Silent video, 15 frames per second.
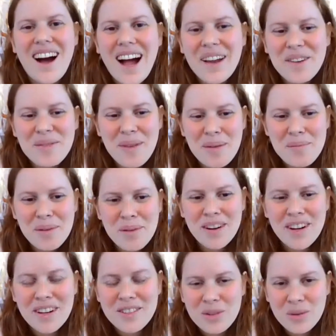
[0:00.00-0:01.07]
I remember
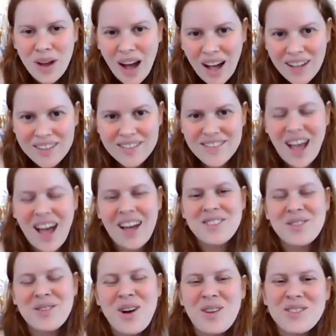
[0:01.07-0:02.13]
a
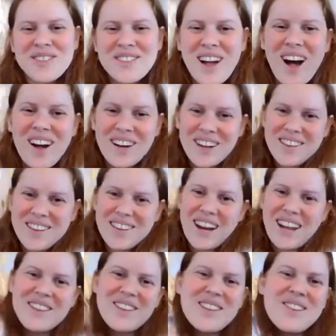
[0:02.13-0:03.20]
Sukkot song that
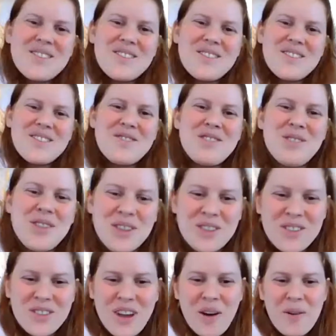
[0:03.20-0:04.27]
I learned a few years
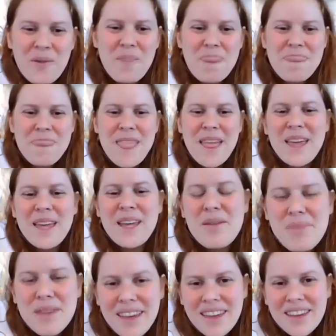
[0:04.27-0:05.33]
ago. It
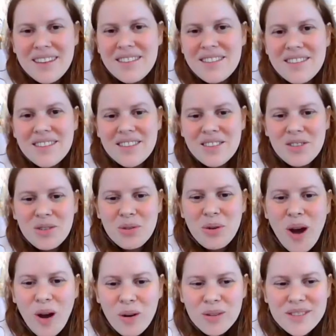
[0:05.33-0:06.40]
begins,
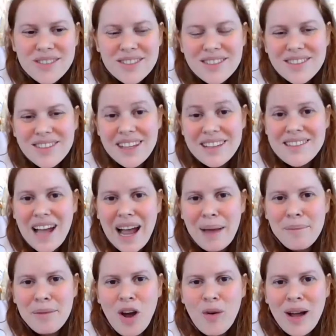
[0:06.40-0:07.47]
"Sukkot, it's time
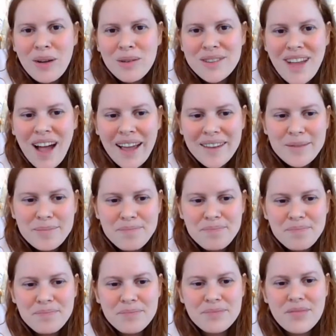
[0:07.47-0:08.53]
to go outside."
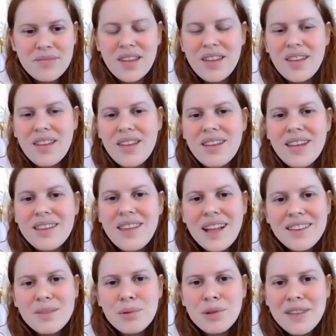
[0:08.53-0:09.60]
And
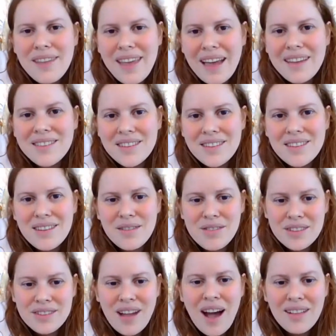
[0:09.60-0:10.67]
that's really the essence of
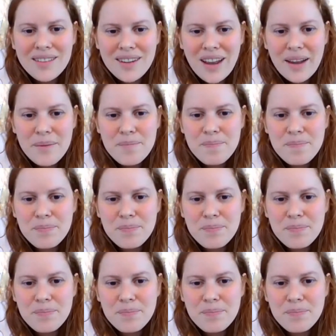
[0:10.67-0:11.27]
this holiday.